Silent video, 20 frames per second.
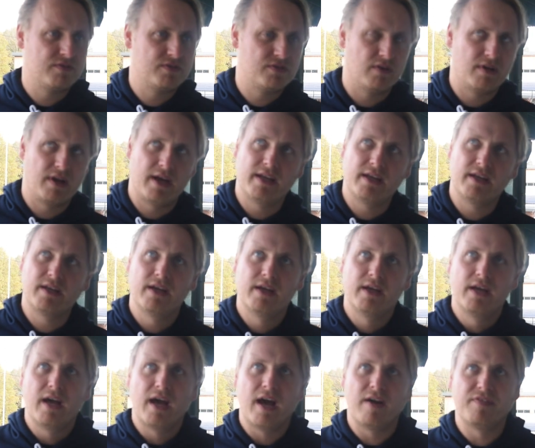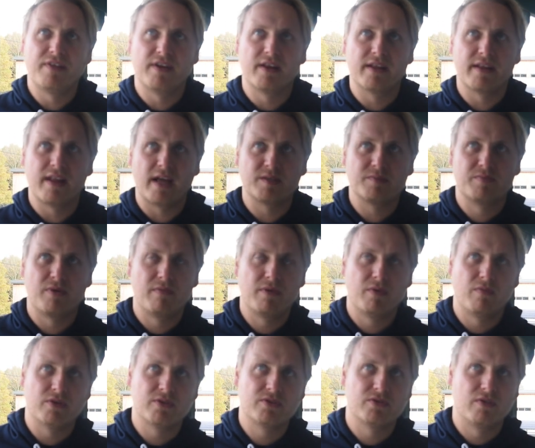So like I think that's probably
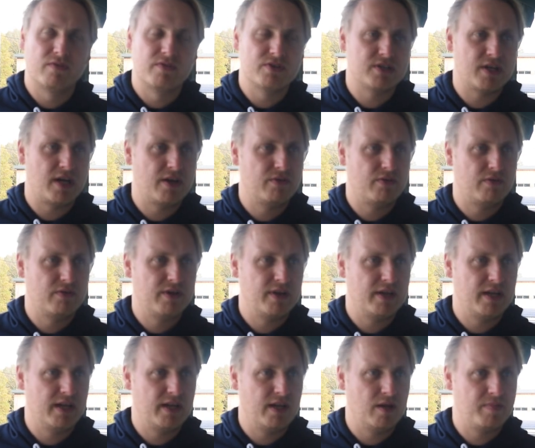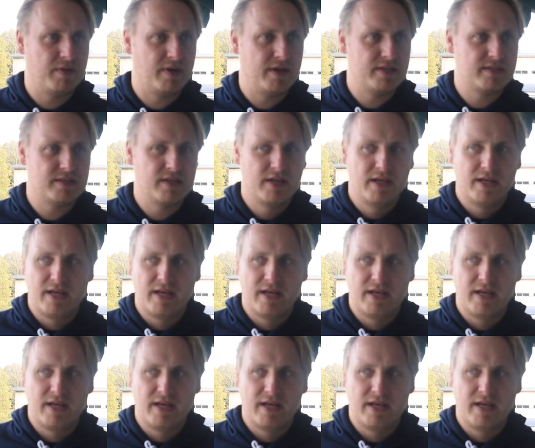what's overshadowed it a little bit.